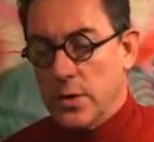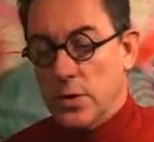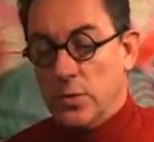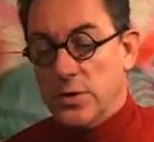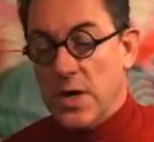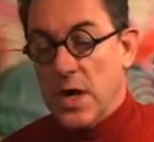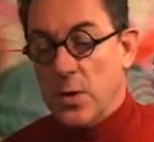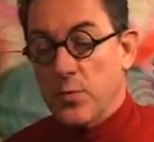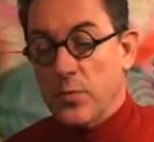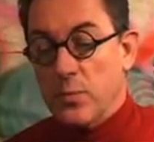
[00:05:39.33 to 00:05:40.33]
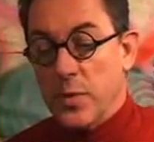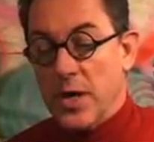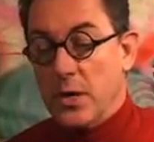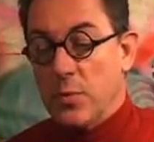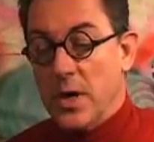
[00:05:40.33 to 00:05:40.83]
No time for
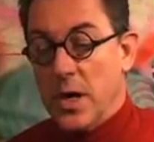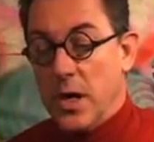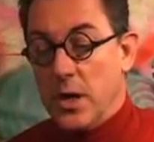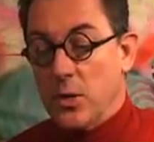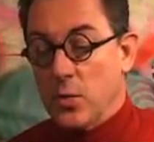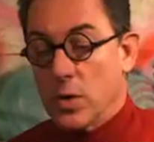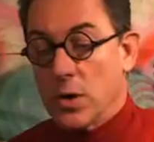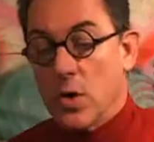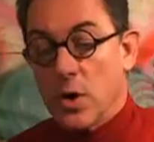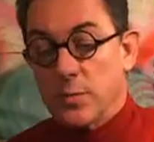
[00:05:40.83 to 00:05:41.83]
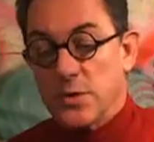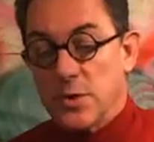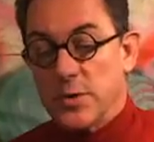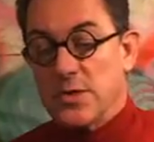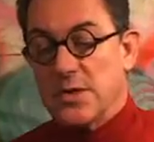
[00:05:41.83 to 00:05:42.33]
Betty by, nor alarms
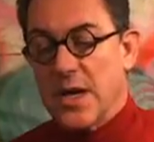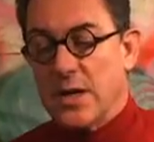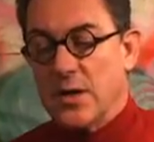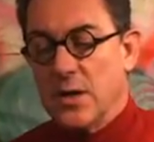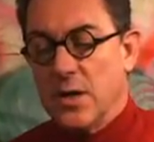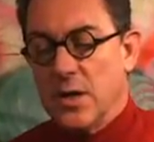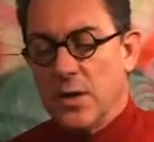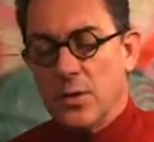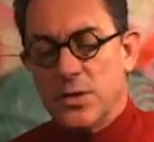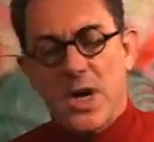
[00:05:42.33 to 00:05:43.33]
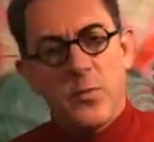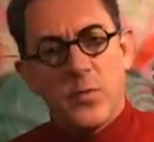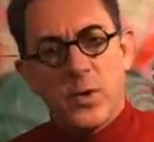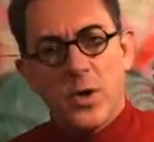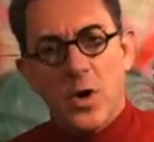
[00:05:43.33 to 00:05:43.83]
to be set, no time
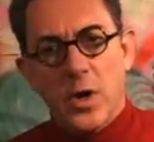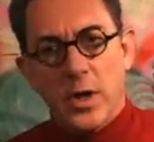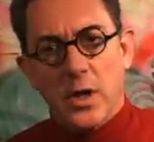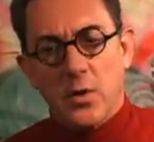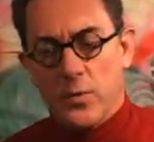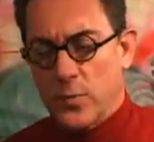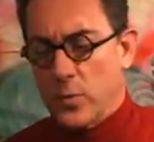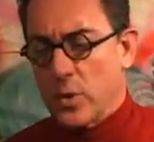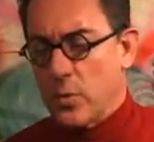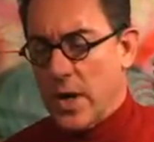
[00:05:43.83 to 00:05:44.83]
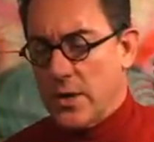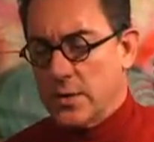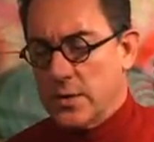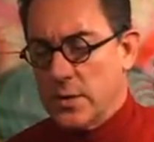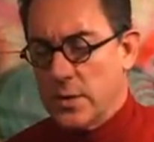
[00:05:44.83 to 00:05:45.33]
for longing or for
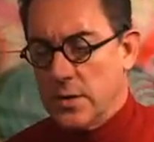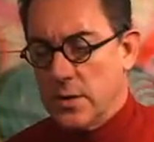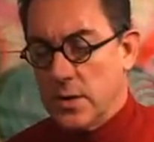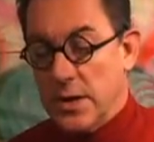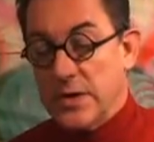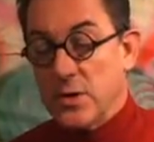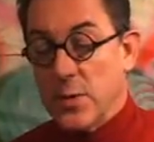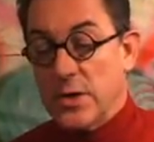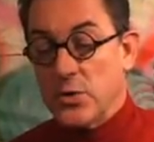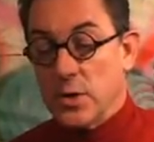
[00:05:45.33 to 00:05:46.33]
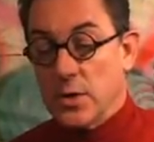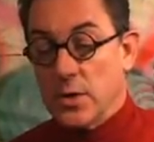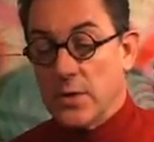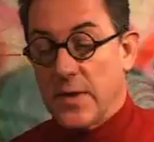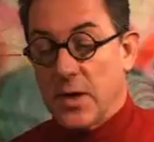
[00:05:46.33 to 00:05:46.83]
regret. Not to
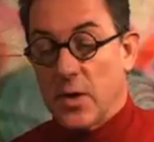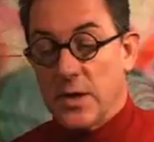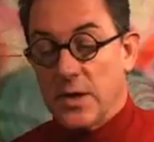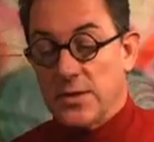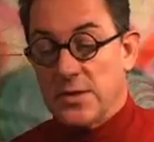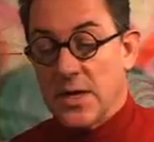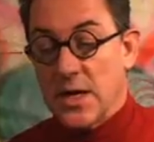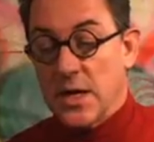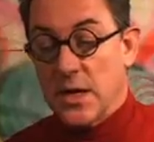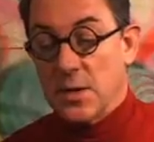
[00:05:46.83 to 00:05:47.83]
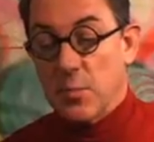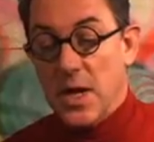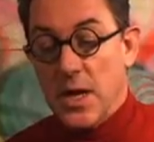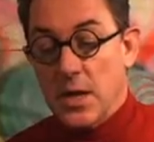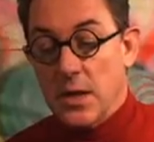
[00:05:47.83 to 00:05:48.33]
mention that on his day in
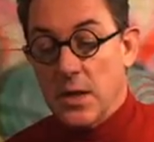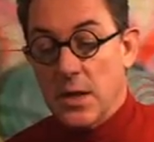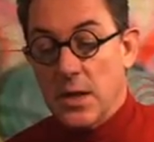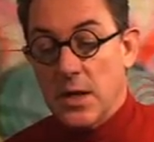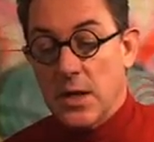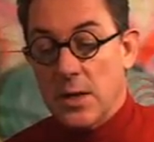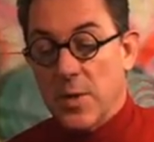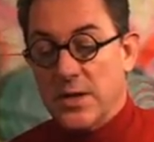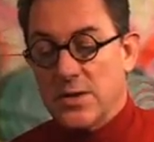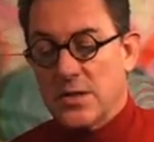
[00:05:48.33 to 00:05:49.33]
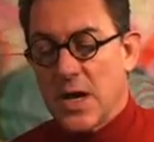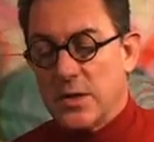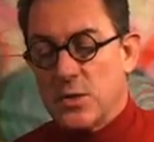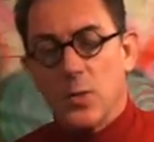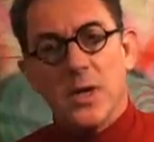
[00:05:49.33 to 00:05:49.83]
May, he might
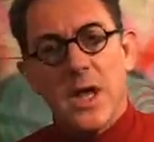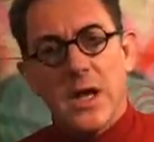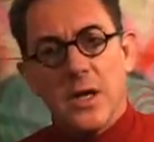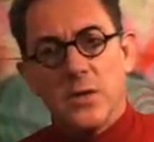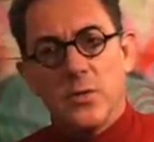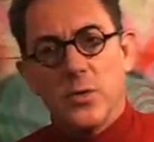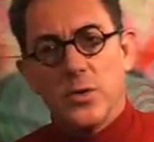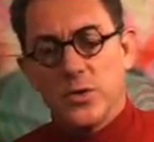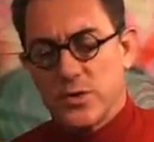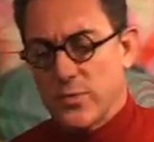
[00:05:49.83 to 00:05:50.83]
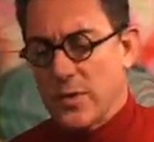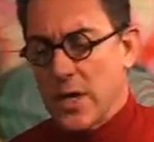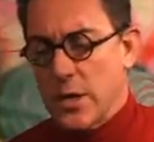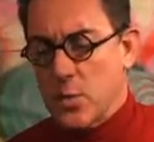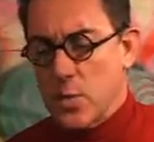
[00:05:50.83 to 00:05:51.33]
decide to alight or just
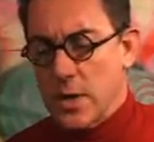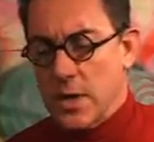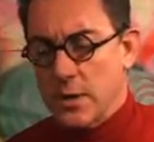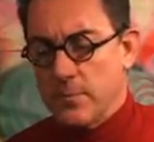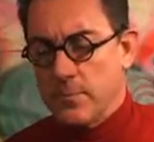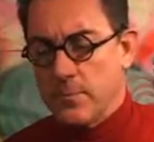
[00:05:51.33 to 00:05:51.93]
fly away.